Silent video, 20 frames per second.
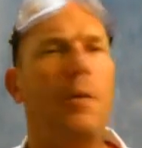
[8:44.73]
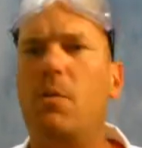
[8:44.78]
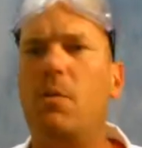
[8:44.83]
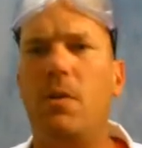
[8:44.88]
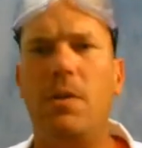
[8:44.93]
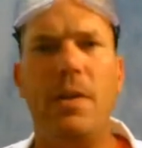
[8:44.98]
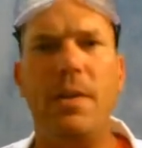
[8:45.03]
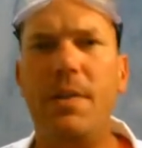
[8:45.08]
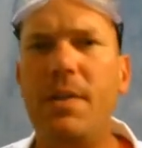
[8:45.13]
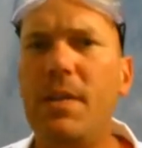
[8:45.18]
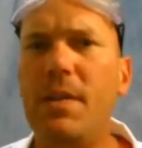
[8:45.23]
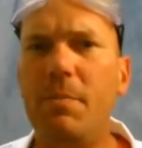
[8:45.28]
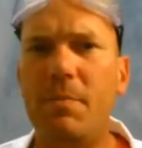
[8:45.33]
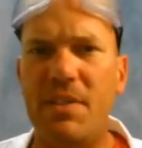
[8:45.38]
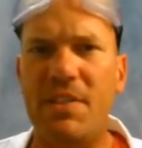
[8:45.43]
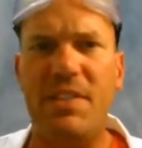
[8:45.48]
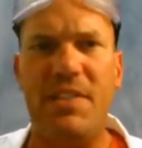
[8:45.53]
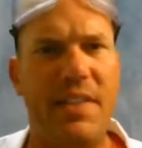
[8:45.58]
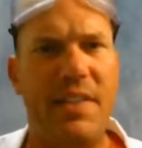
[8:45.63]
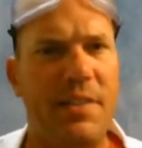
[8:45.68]
well,
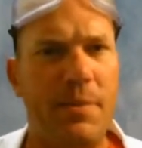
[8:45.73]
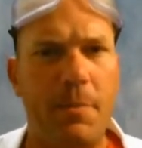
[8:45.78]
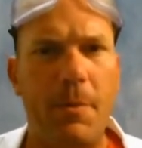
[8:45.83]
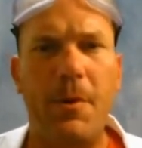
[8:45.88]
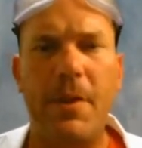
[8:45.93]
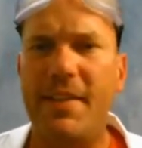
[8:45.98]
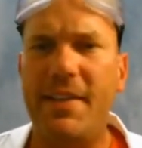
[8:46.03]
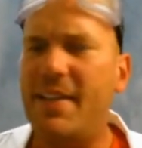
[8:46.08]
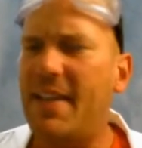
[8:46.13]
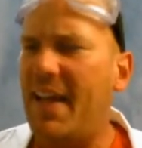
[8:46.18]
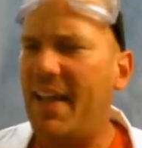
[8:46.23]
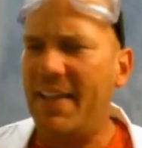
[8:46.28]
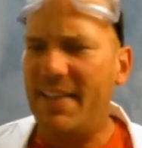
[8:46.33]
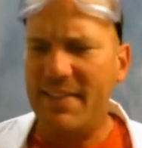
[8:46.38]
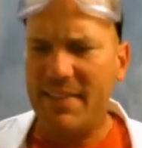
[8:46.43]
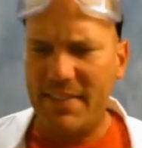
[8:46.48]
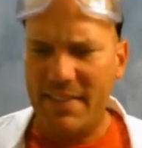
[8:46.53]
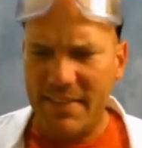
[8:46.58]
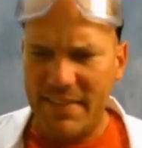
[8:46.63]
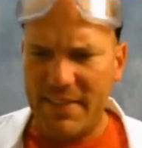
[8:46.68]
lithium's
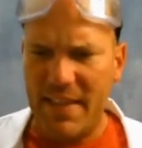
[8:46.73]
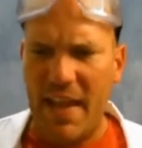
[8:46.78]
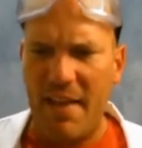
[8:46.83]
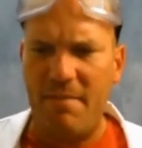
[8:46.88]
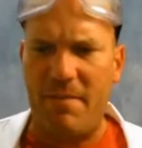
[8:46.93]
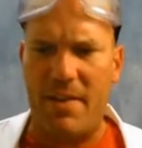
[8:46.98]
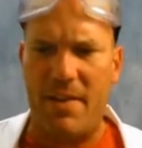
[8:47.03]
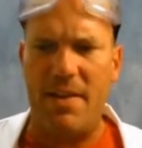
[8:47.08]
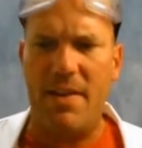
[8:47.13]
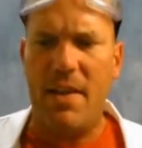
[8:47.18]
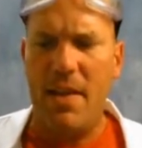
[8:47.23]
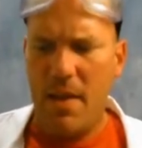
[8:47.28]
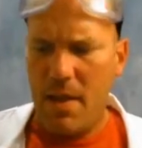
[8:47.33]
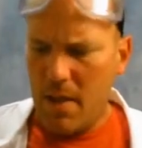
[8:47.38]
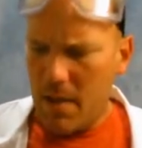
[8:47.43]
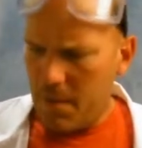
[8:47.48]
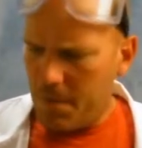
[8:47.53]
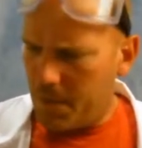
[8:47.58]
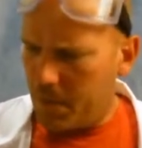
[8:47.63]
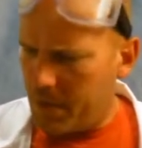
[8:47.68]
6.97
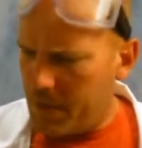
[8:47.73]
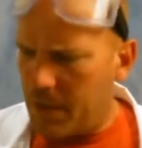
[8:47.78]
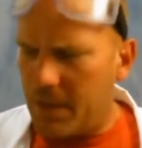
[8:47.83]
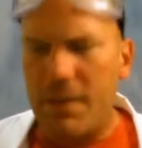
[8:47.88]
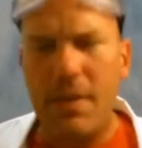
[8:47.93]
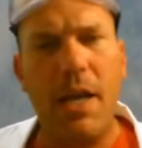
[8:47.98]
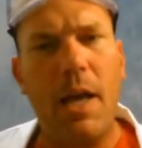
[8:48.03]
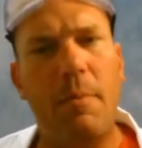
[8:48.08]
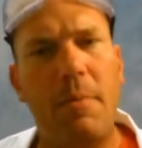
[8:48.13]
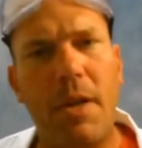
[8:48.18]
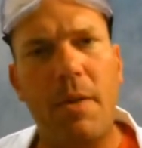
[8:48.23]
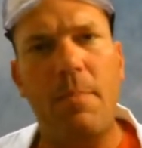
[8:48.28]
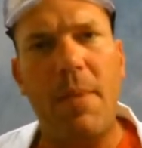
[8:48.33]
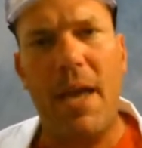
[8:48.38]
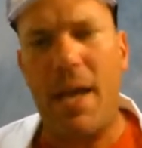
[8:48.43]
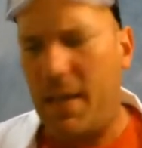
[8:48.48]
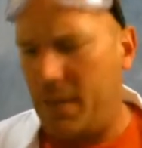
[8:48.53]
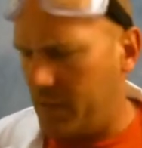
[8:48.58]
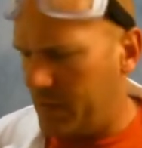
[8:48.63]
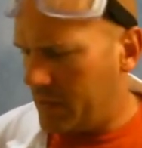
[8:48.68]
for the atomic
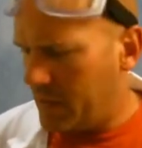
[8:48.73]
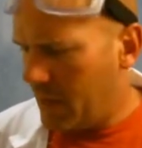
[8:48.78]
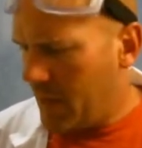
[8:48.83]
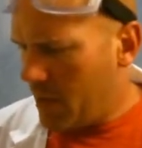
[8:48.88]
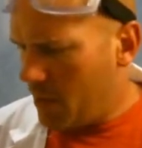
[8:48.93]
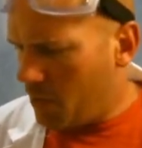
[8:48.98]
mass.